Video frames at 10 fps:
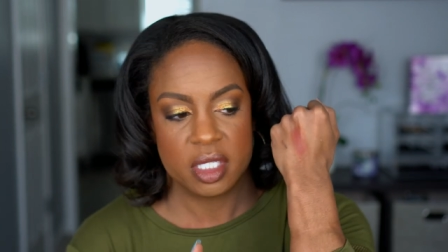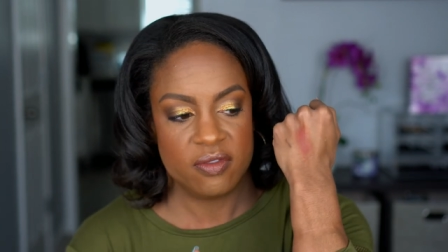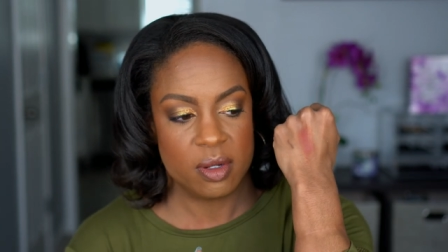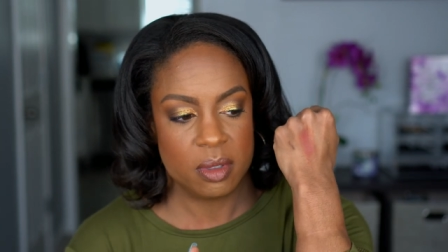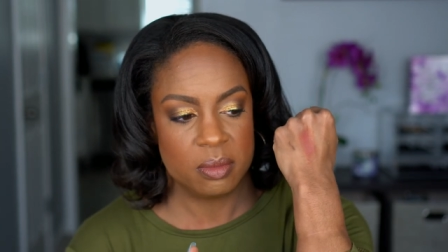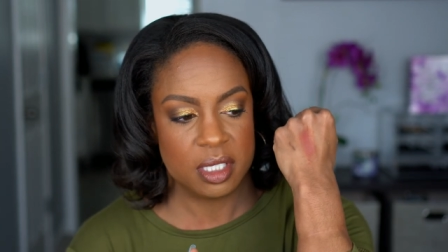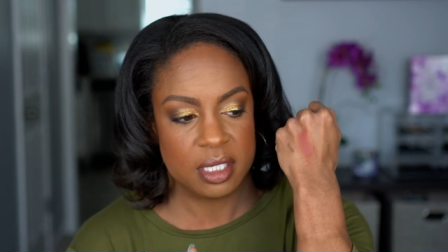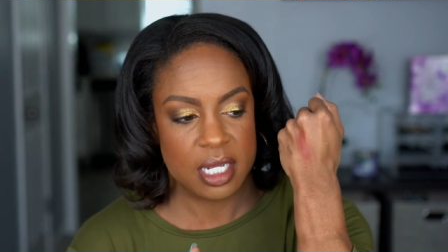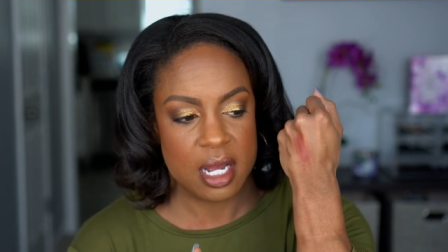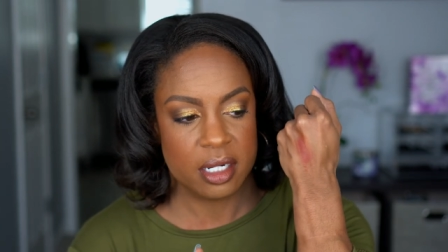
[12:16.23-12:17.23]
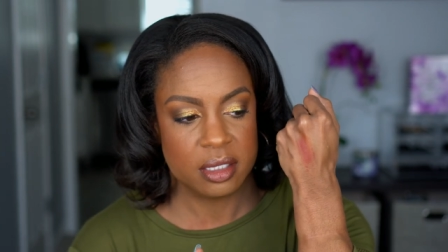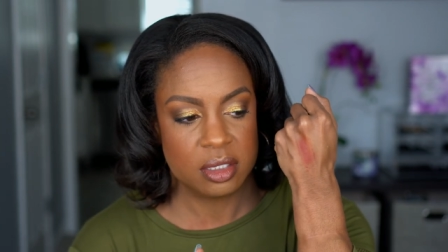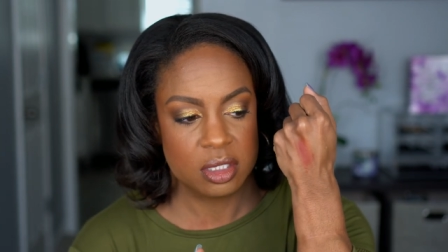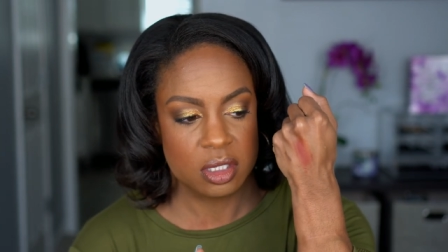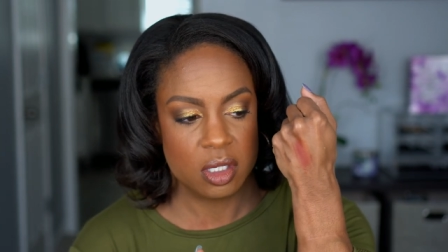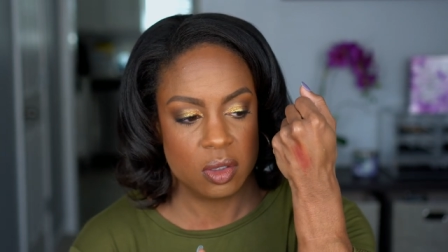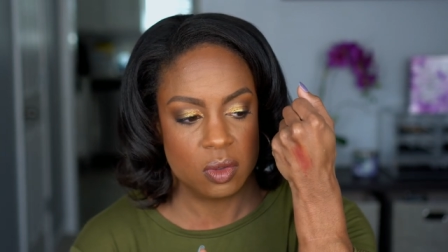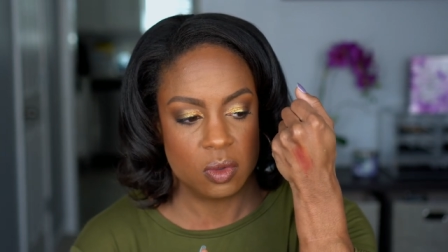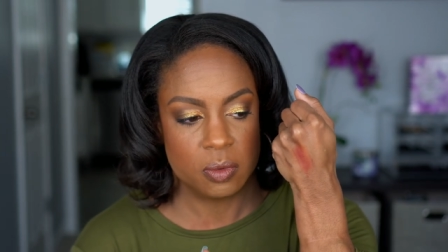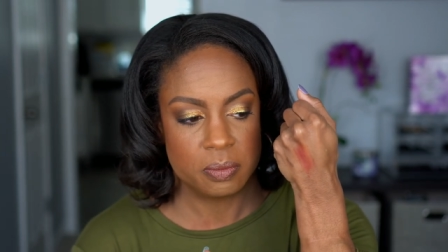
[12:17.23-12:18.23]
If I'm completely honest.
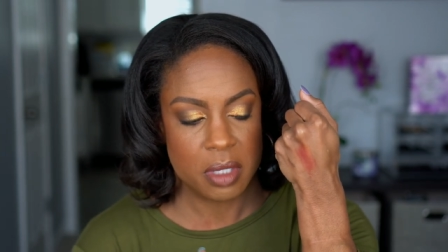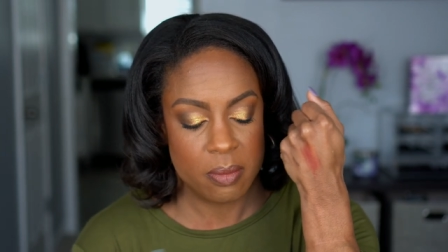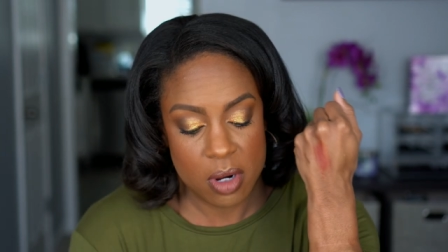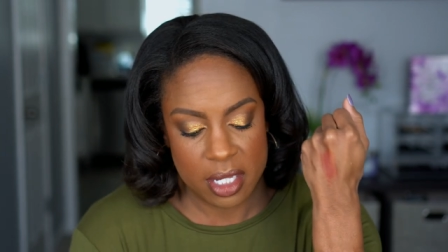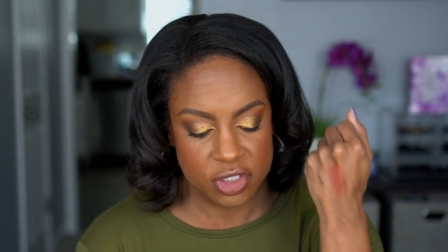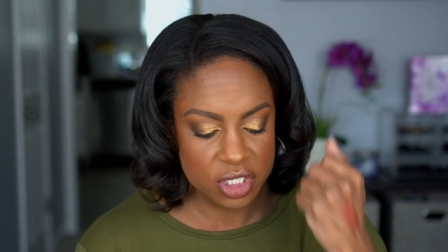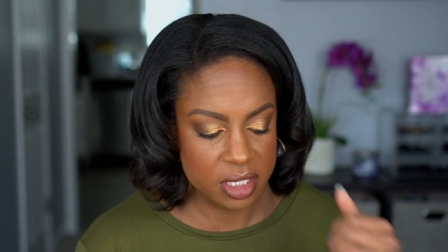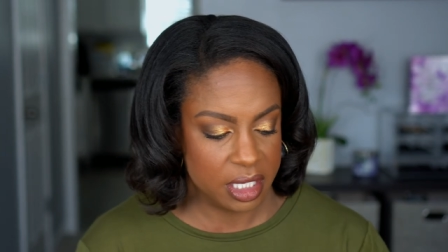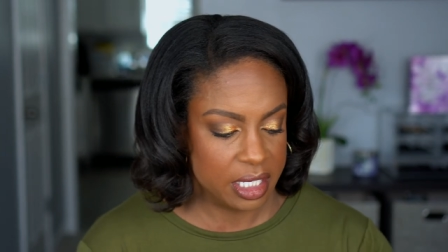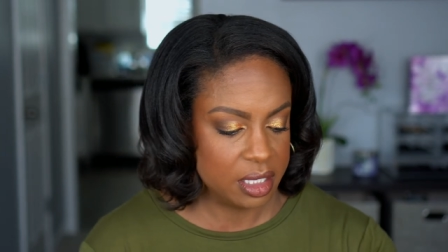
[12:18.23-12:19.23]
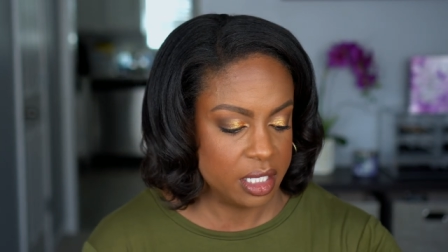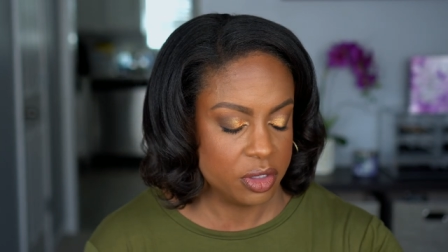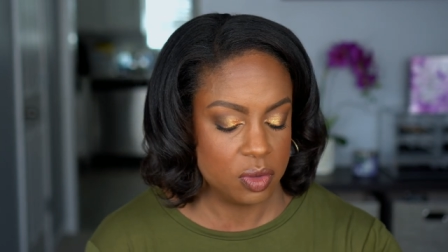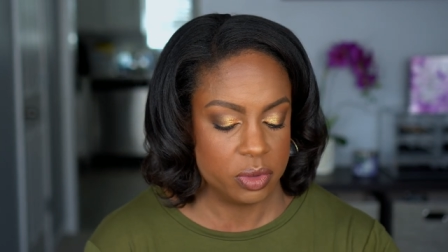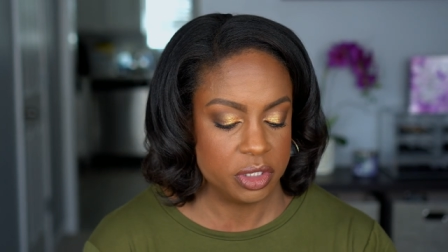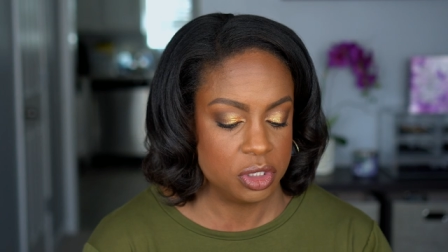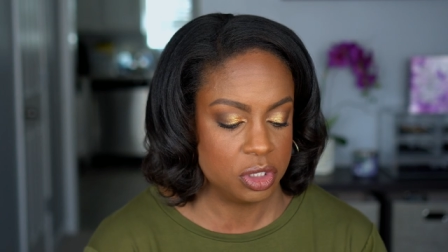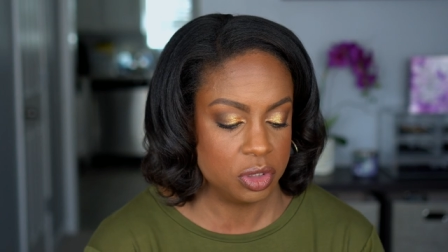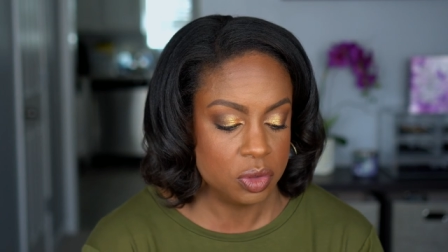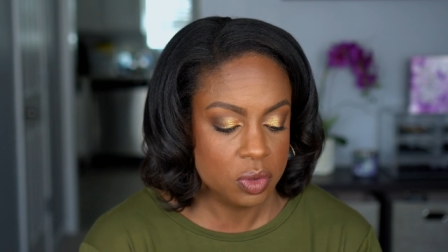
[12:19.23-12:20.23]
So I'm probably just going to get the other one
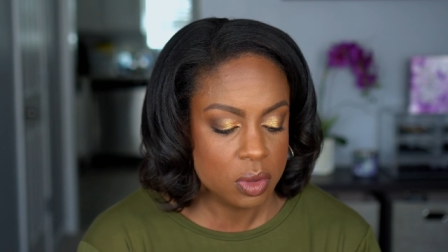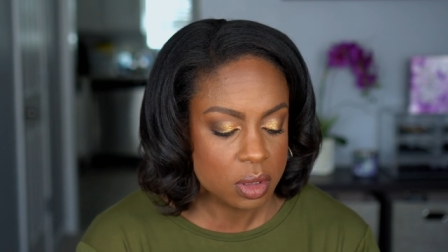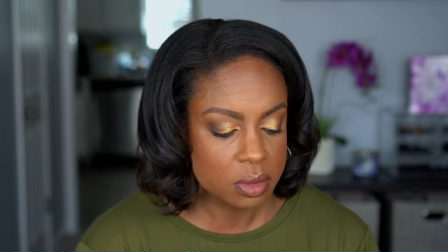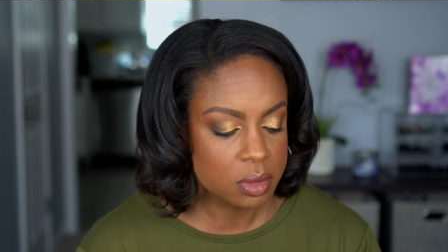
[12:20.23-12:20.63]
too.